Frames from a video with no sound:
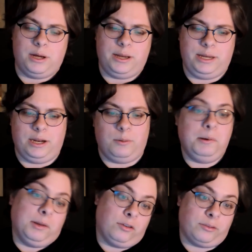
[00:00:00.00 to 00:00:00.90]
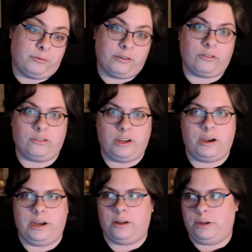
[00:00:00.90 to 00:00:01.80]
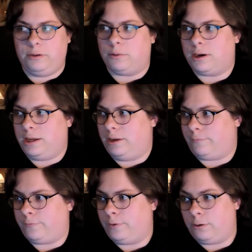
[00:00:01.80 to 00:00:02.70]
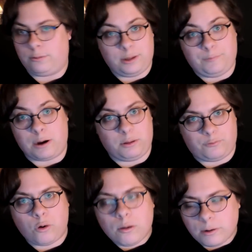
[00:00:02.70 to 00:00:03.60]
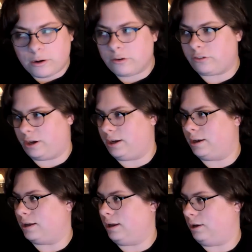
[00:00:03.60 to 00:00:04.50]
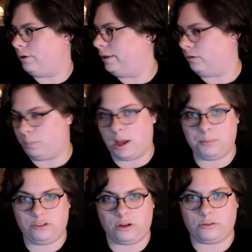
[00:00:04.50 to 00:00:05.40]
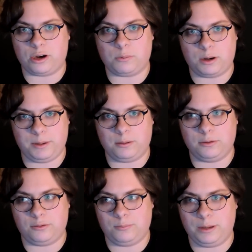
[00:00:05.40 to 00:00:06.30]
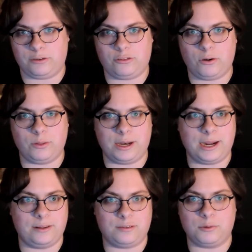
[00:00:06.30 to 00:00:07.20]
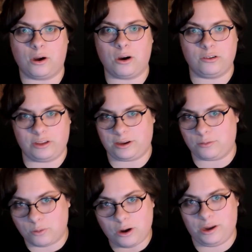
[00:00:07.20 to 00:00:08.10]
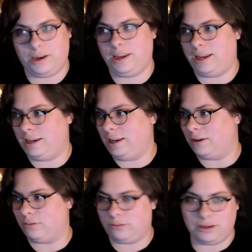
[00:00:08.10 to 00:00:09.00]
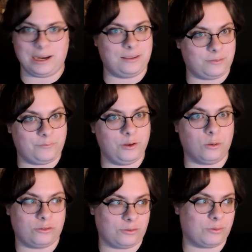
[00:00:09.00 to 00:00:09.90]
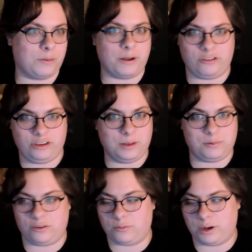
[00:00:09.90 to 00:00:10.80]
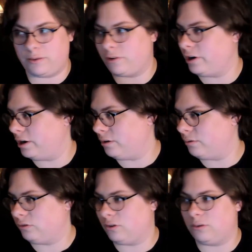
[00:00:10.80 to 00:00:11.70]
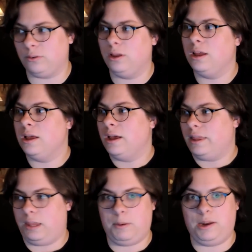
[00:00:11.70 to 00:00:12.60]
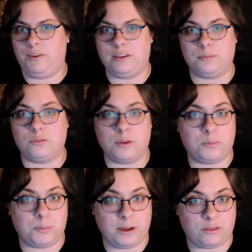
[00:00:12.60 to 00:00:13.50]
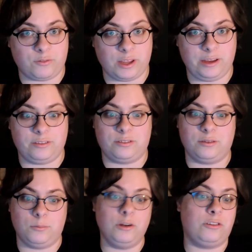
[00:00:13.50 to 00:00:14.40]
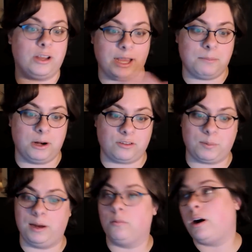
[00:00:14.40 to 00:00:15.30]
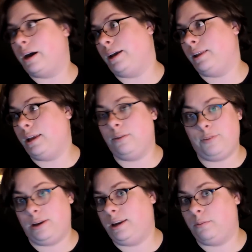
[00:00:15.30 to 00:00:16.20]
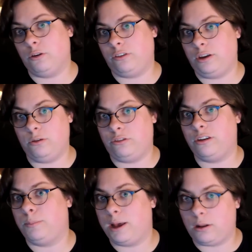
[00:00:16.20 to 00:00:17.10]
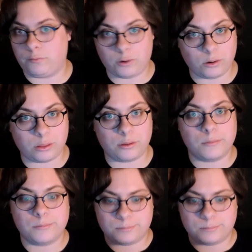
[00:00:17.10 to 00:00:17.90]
But you know, maybe there's some crystals there. You know, you'd want if you're if I were the forerunners and uh, you know I had this bomb shelter, I'd want to be able to make sure that I had some cars that could run, and you know I had some fuel to run my ships or whatever. You know, so they might have had some slip space flakes, which again would explain why Infinity wasn't used in the Battle of Earth.